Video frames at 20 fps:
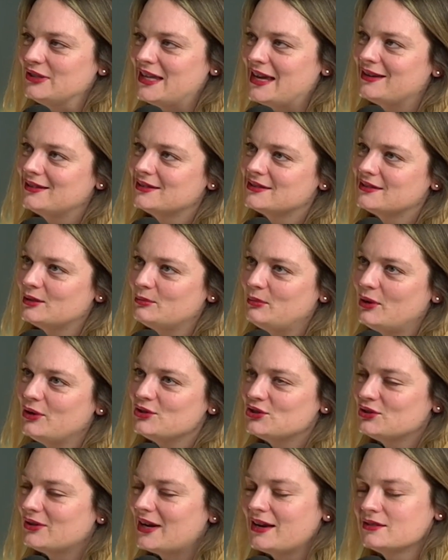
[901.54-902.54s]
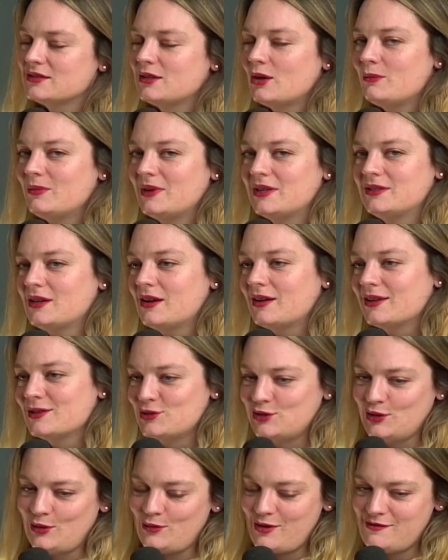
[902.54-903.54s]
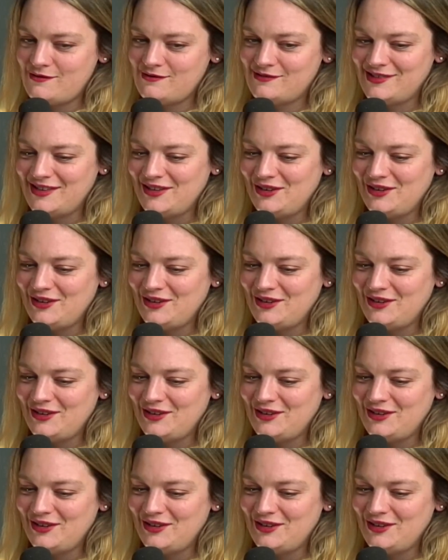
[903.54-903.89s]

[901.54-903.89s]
your legs. They'll poach your eggs. Don't be a duck in Soho,